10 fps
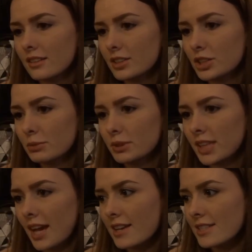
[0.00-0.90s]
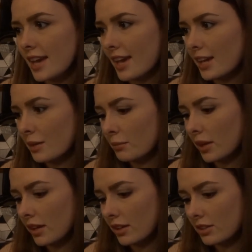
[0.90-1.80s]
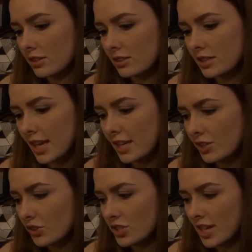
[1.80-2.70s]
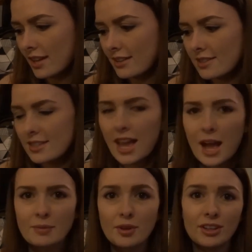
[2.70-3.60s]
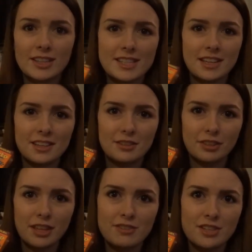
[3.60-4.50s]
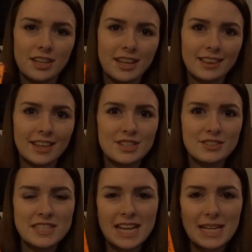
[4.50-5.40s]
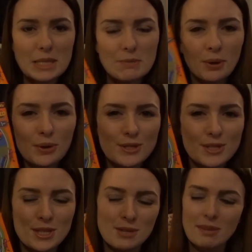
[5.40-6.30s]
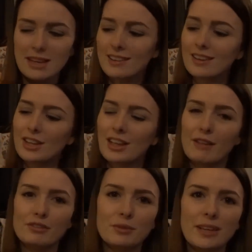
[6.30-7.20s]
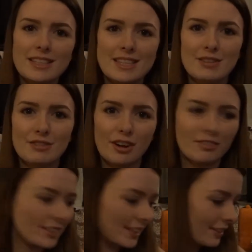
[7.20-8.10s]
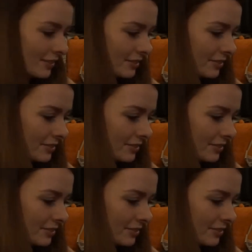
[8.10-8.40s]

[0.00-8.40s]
Double Dare's game, take your chance. I'm not going to tell you the flavours on it unless you decide to pause and zoom in. You'll have to wait and see for our video.